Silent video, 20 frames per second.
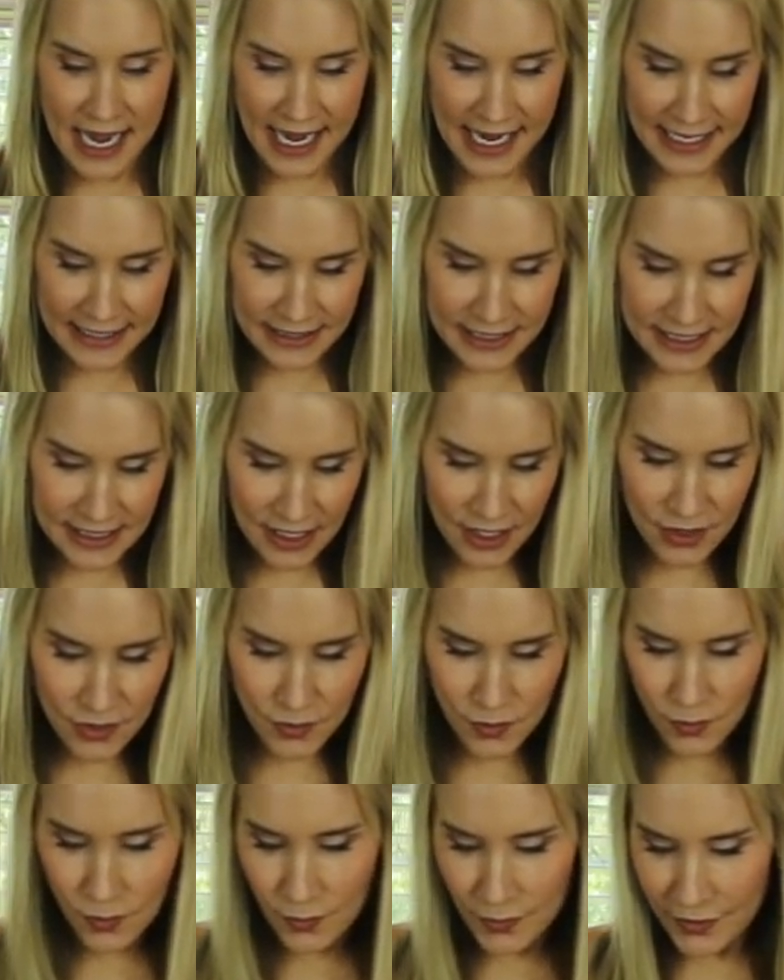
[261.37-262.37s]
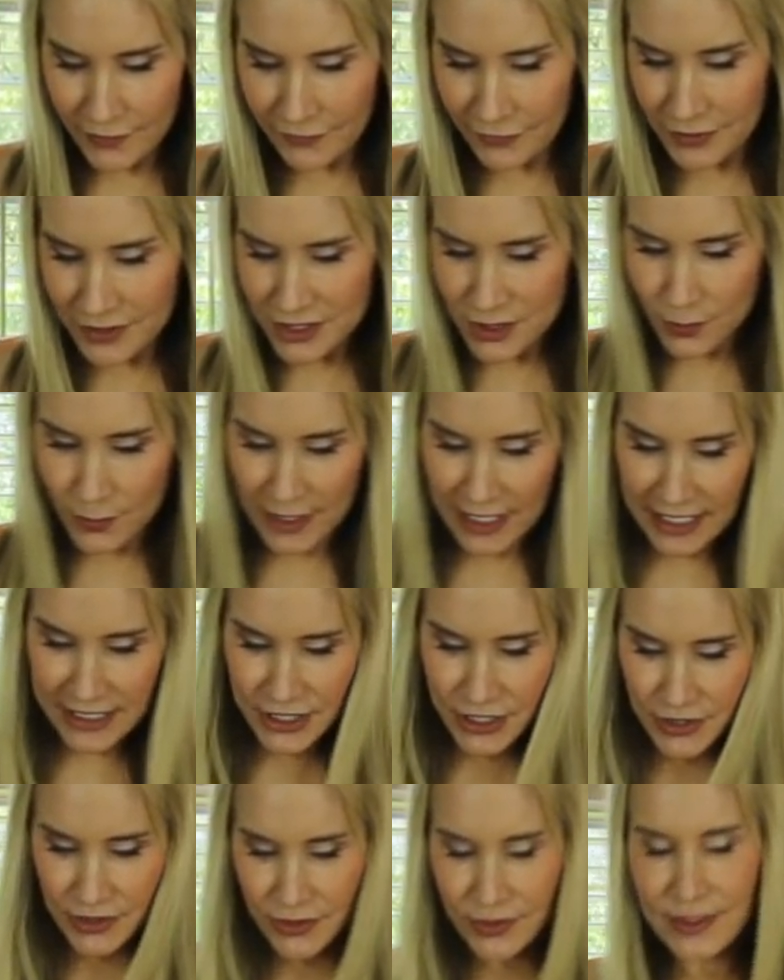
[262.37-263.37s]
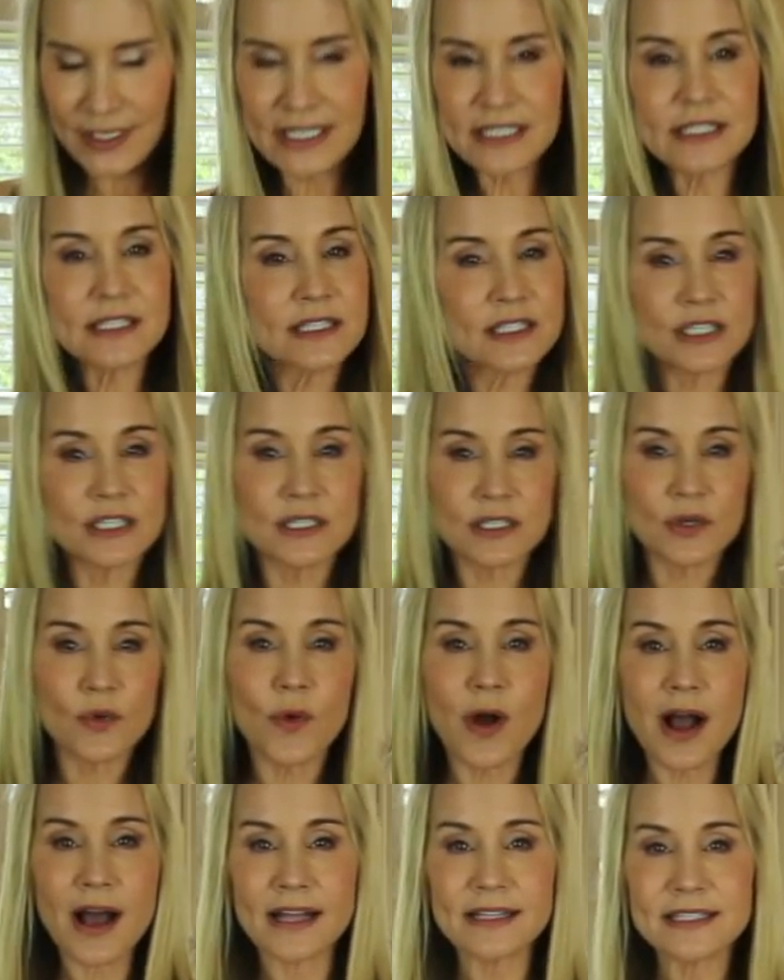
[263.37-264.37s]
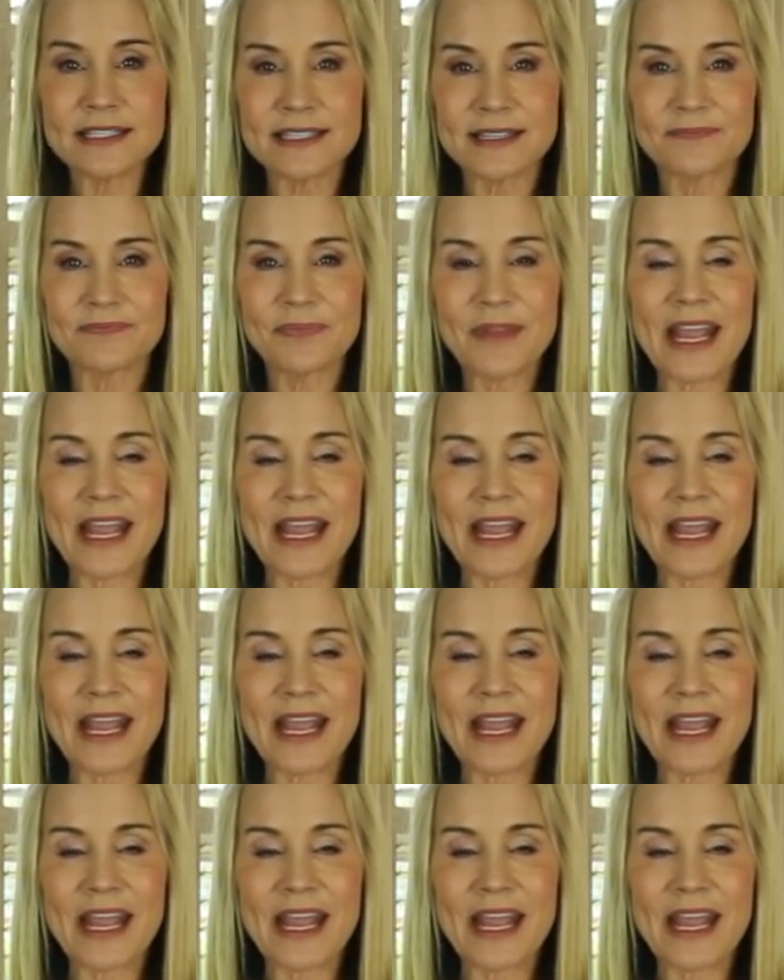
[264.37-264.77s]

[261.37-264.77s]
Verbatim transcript: And so the first one I do is just squats.